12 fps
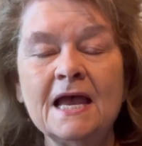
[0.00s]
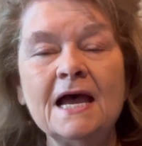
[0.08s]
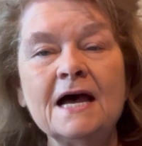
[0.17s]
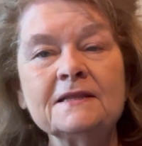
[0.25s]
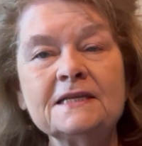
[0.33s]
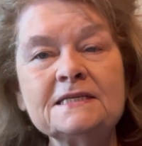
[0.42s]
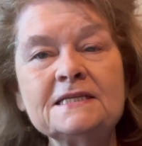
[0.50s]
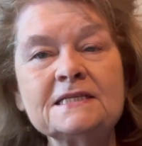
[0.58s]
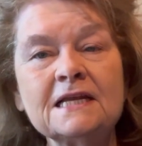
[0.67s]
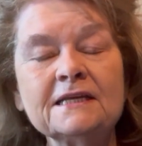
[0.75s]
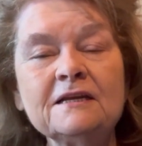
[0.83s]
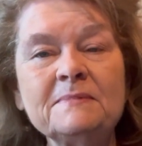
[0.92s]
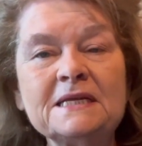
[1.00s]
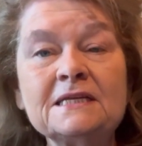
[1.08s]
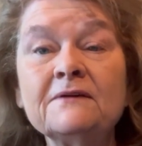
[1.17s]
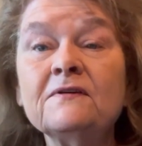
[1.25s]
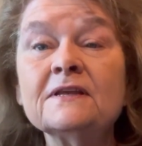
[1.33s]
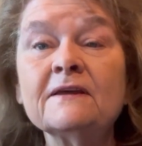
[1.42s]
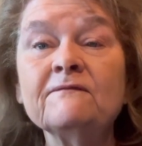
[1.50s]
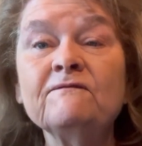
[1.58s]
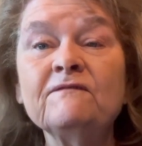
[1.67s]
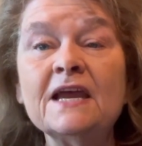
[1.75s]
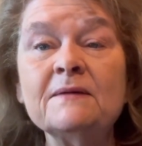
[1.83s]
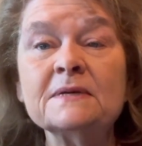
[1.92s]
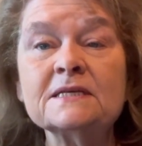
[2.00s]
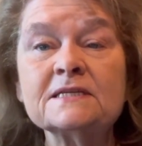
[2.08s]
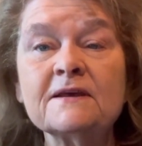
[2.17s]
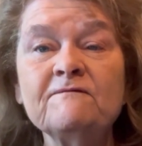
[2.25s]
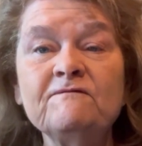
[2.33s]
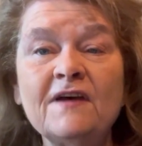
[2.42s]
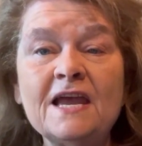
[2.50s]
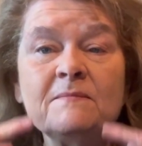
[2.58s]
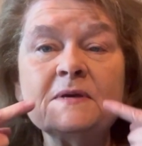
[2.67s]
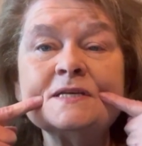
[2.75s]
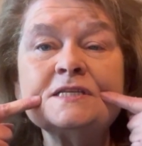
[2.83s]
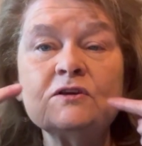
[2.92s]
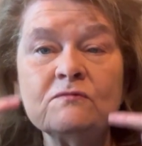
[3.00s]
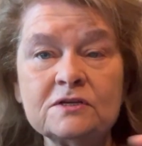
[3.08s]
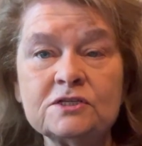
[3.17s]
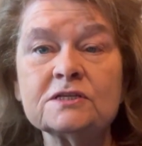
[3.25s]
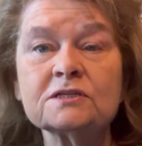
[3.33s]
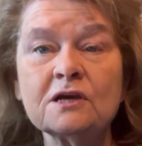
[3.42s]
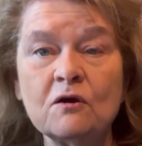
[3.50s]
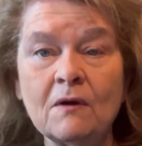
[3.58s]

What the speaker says: Now this is a little bit different than famous. Famous, you would just go